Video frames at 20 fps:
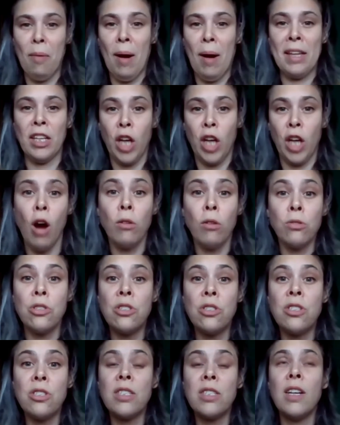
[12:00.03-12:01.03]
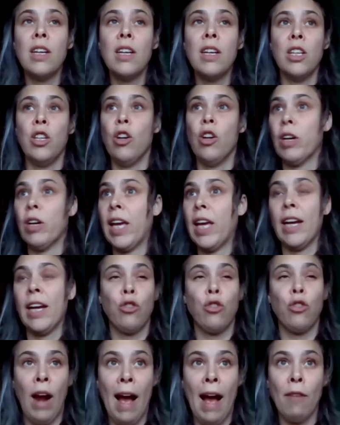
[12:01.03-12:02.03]
the coasts, I can't
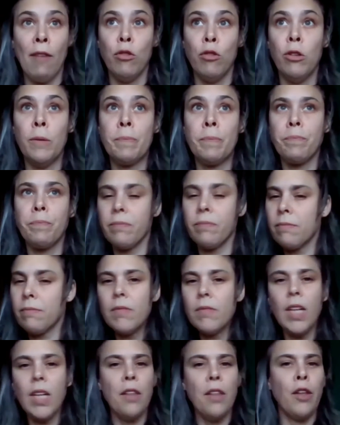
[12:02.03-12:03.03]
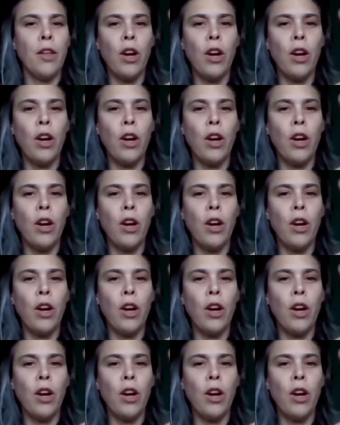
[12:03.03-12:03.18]
travel. They're